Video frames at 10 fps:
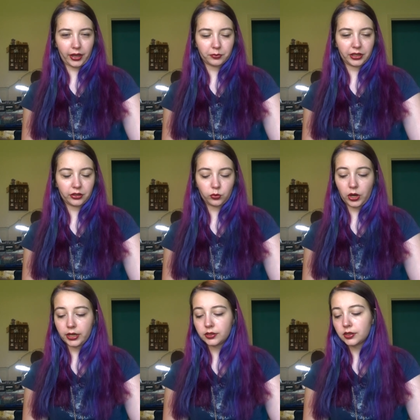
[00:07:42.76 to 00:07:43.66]
hem length
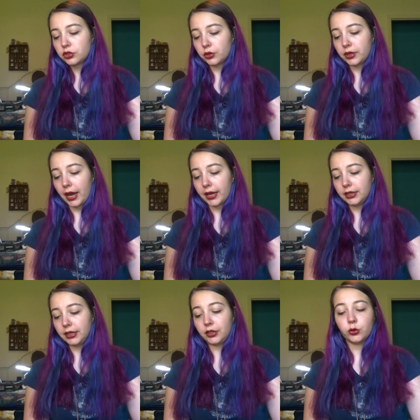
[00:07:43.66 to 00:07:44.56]
wise sized so that
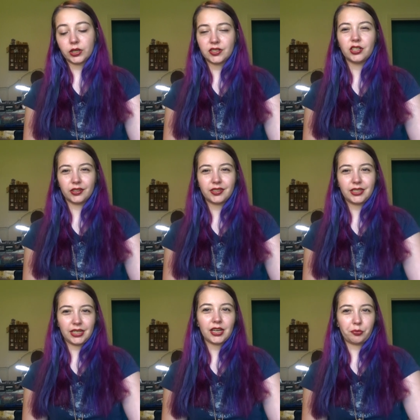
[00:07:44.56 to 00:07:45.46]
you can still
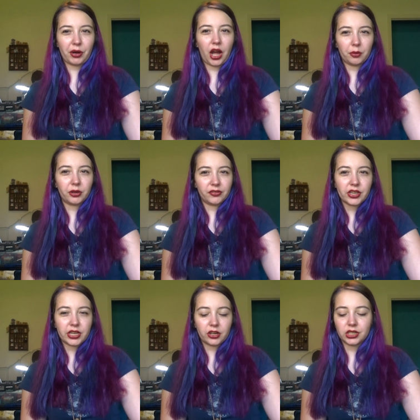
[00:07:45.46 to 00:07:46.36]
see a pop of
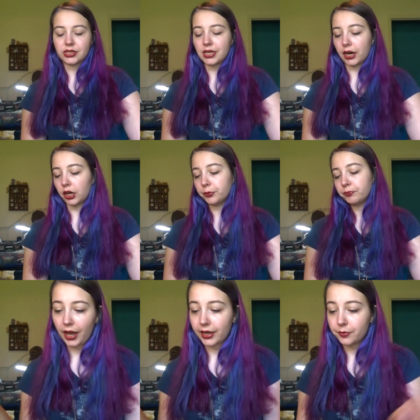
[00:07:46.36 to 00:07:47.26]
it here and there.
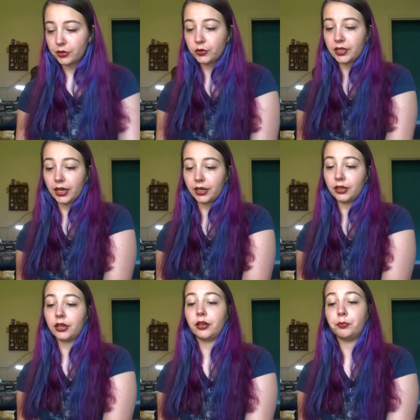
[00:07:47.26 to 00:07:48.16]
I am
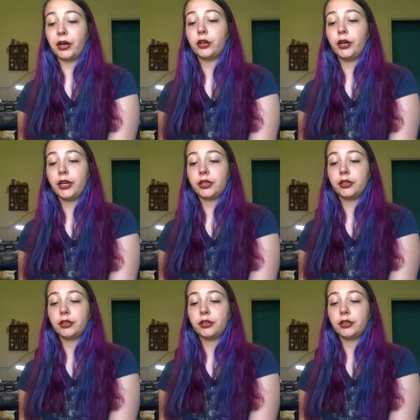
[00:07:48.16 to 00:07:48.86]
using Butterick